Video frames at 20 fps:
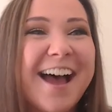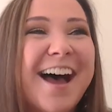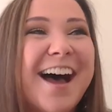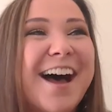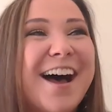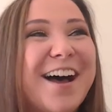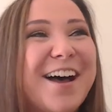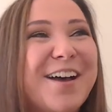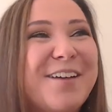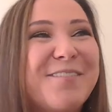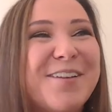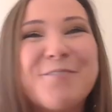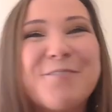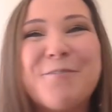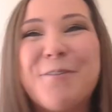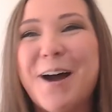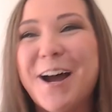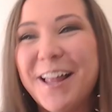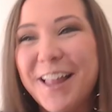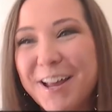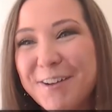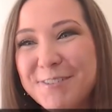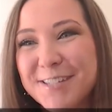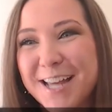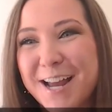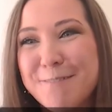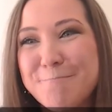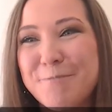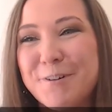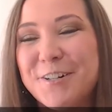um, and while I was
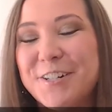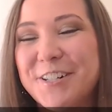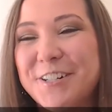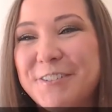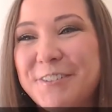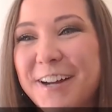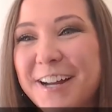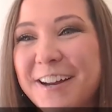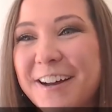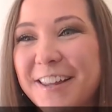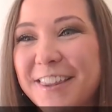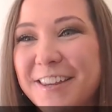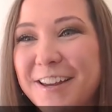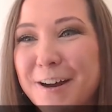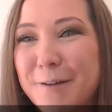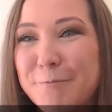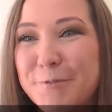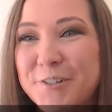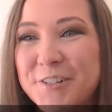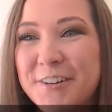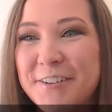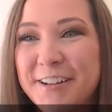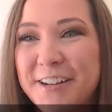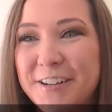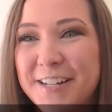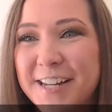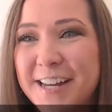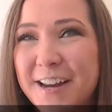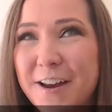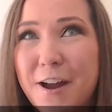at Purdue, I got the
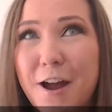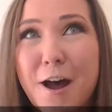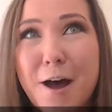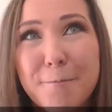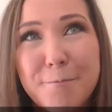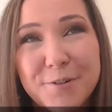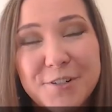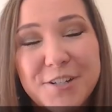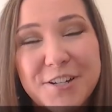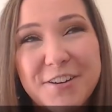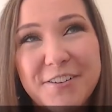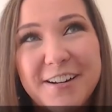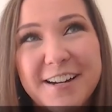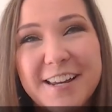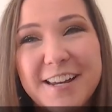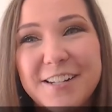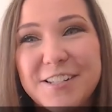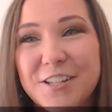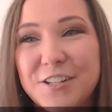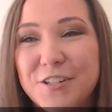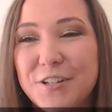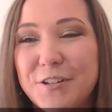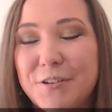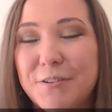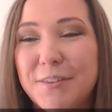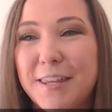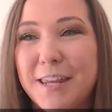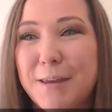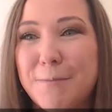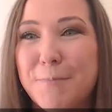opportunity opportunity to
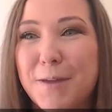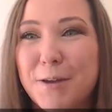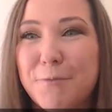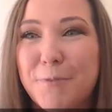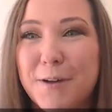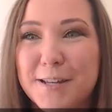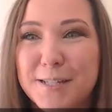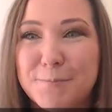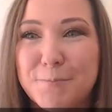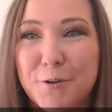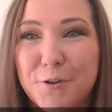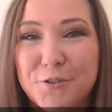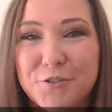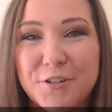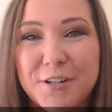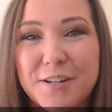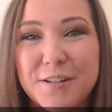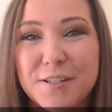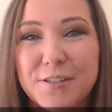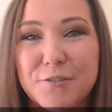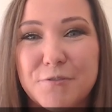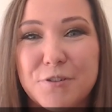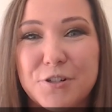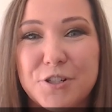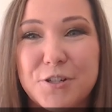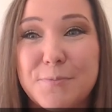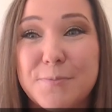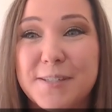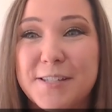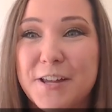do the Midwest Poultry
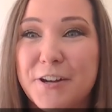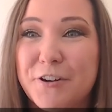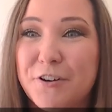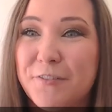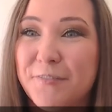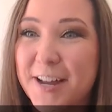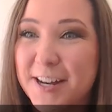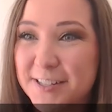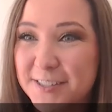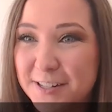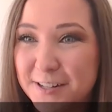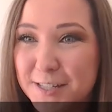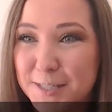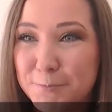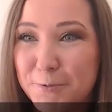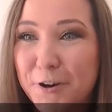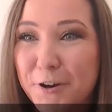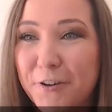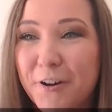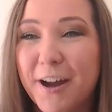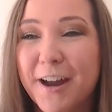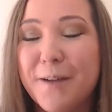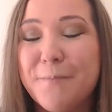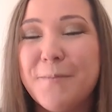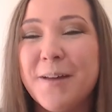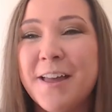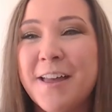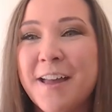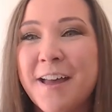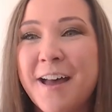Consortium Center of Excellence
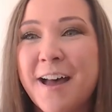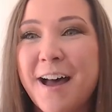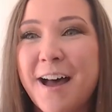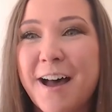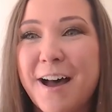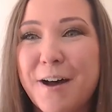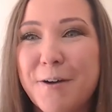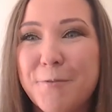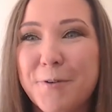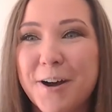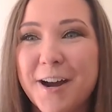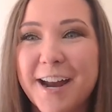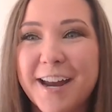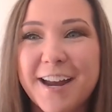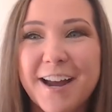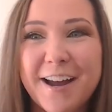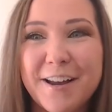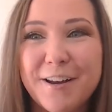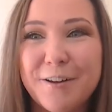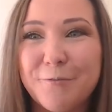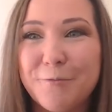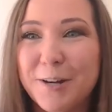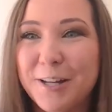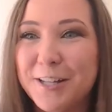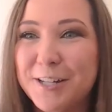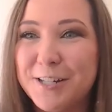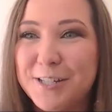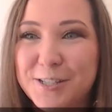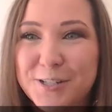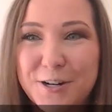program, uh, where I kind of
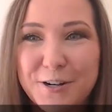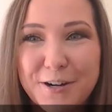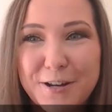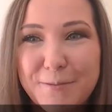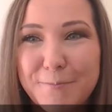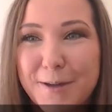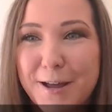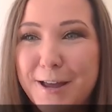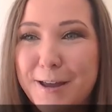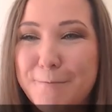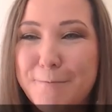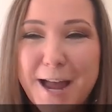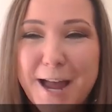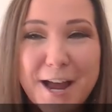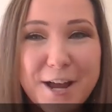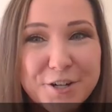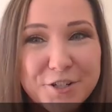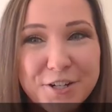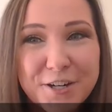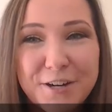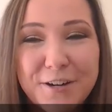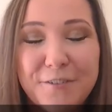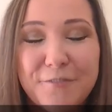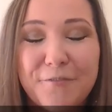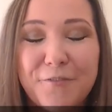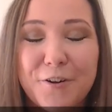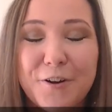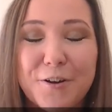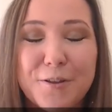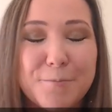really started my passion
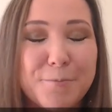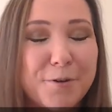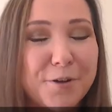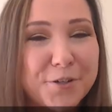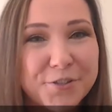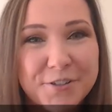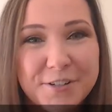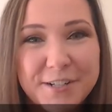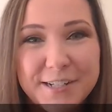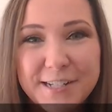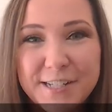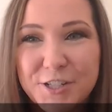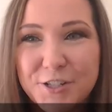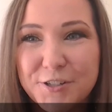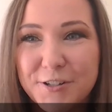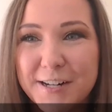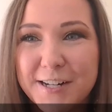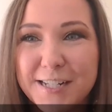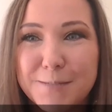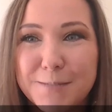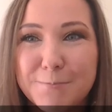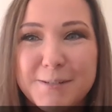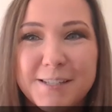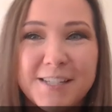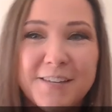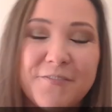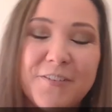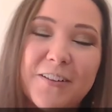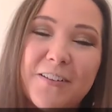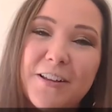for the poultry industry and
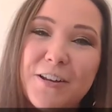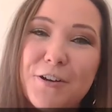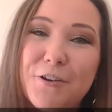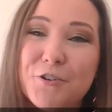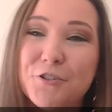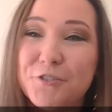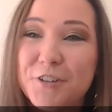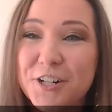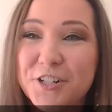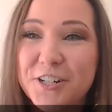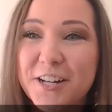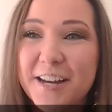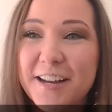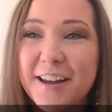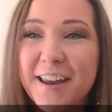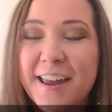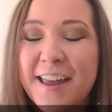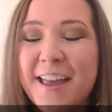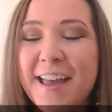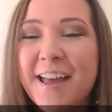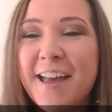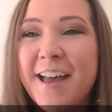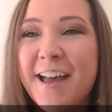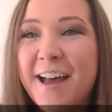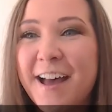specifically nutrition.